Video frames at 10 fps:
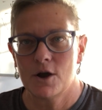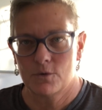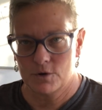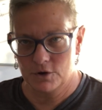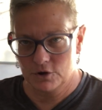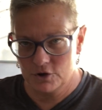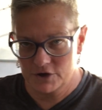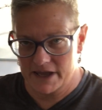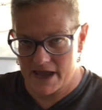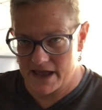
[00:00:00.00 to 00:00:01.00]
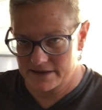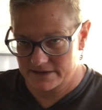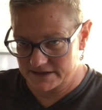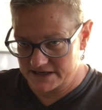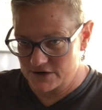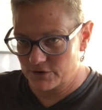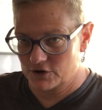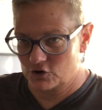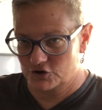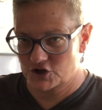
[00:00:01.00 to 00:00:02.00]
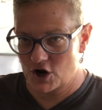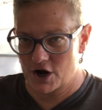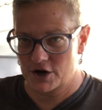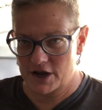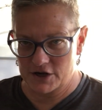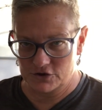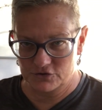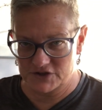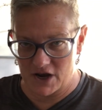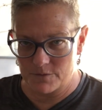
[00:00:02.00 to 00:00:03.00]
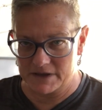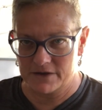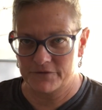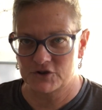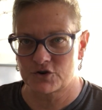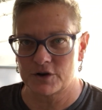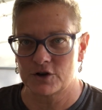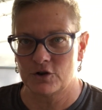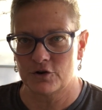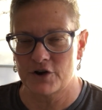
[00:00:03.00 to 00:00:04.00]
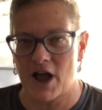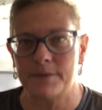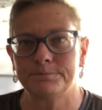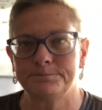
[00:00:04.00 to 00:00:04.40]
we'll look at the T critical chart, and you'll tell me if it's critical or not.